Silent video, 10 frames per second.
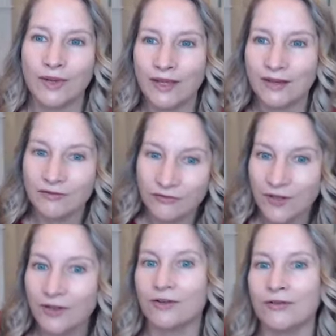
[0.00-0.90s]
in
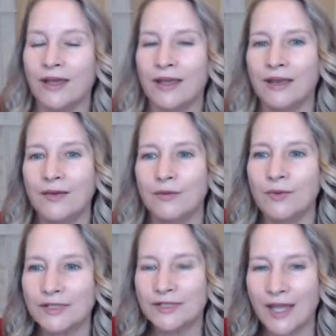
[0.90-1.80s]
fear, right? We
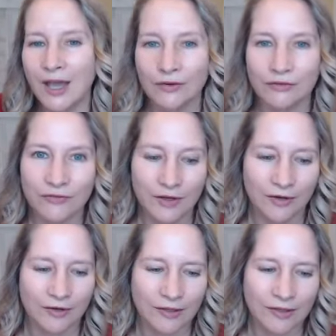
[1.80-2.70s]
want to stay out of fear.